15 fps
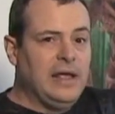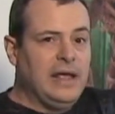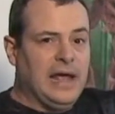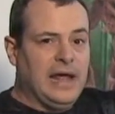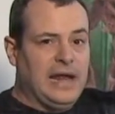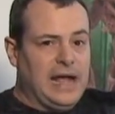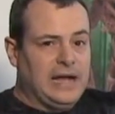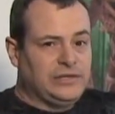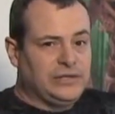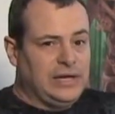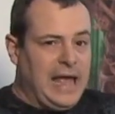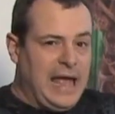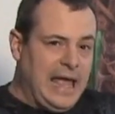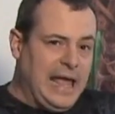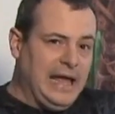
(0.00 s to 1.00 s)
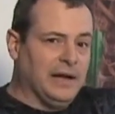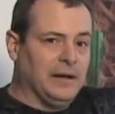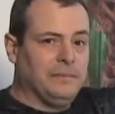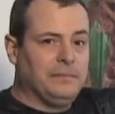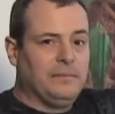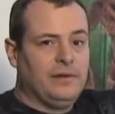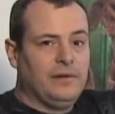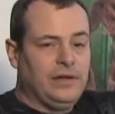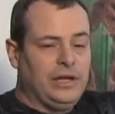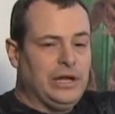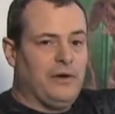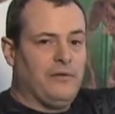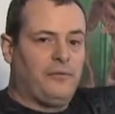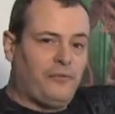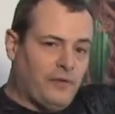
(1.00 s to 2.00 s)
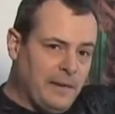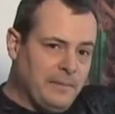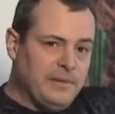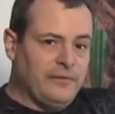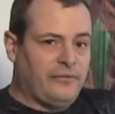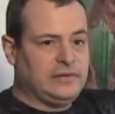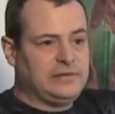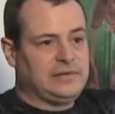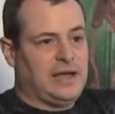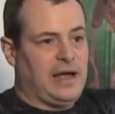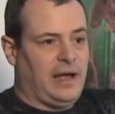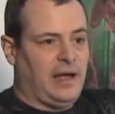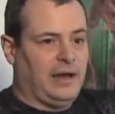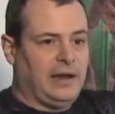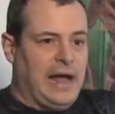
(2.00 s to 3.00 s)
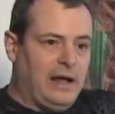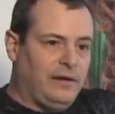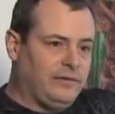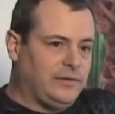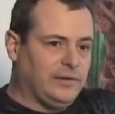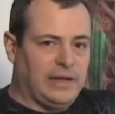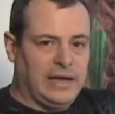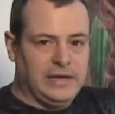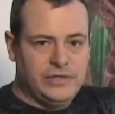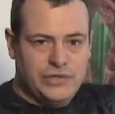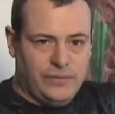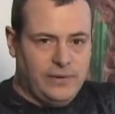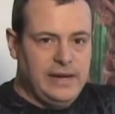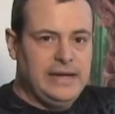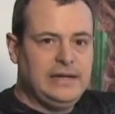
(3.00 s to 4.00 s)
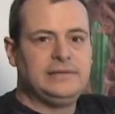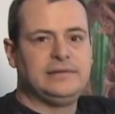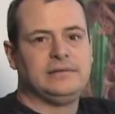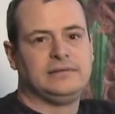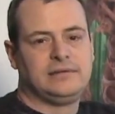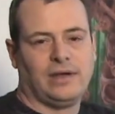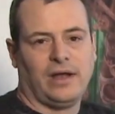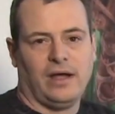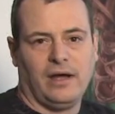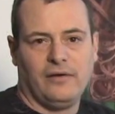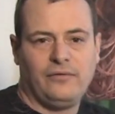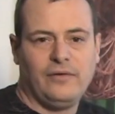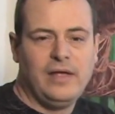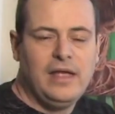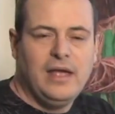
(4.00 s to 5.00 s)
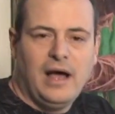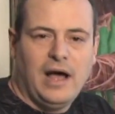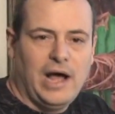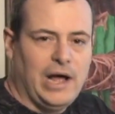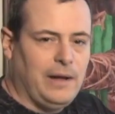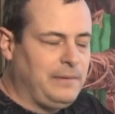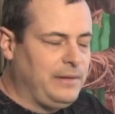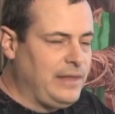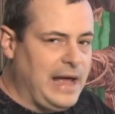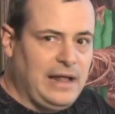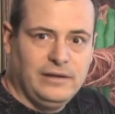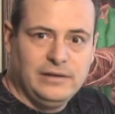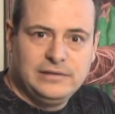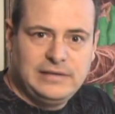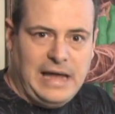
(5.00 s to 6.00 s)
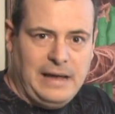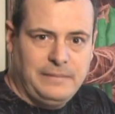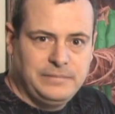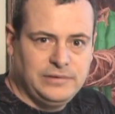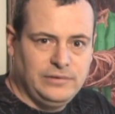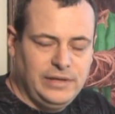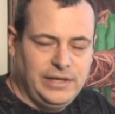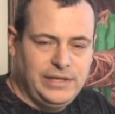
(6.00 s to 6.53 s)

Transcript: and actually hang them, you know, from the facade out to like trees and stuff. Um, and that looks absolutely